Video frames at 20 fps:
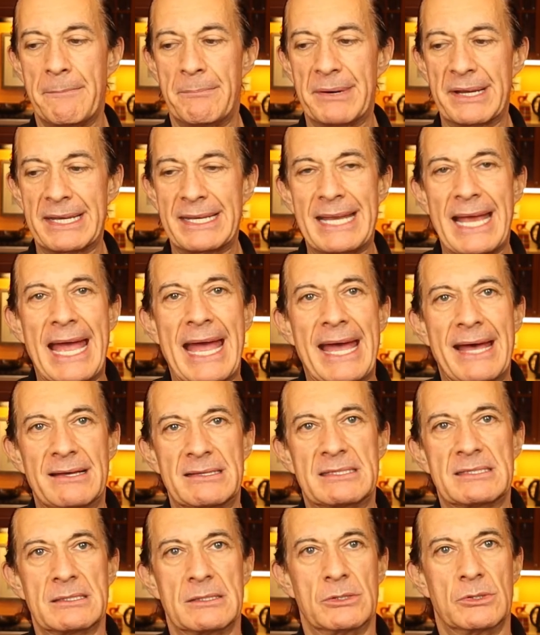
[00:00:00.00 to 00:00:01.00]
but it
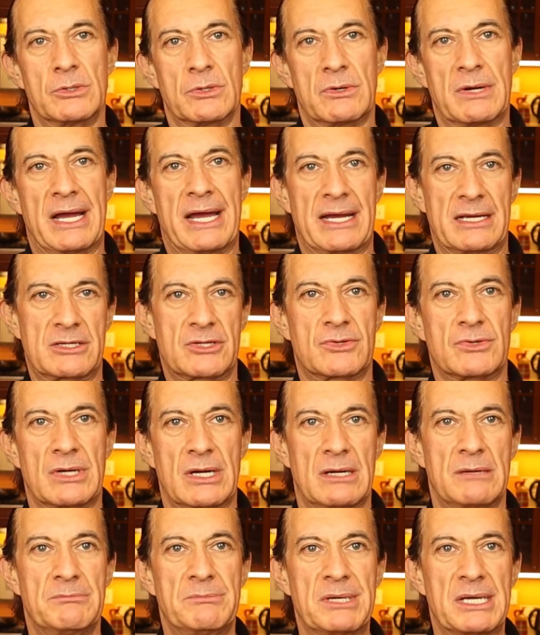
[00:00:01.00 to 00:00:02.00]
adds a little
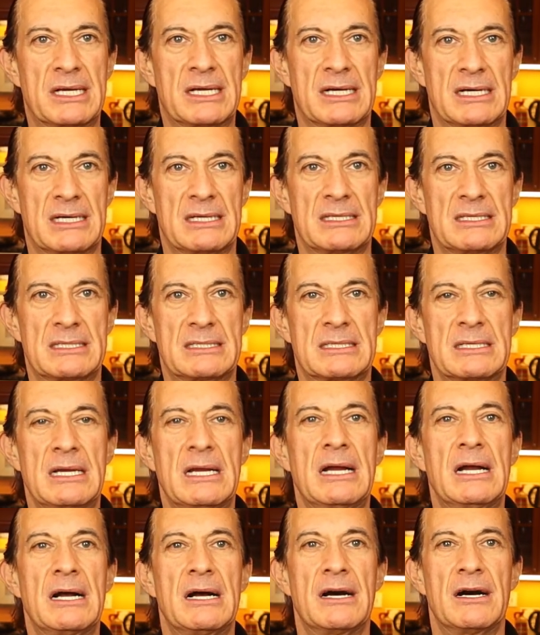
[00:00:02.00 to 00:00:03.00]
extra because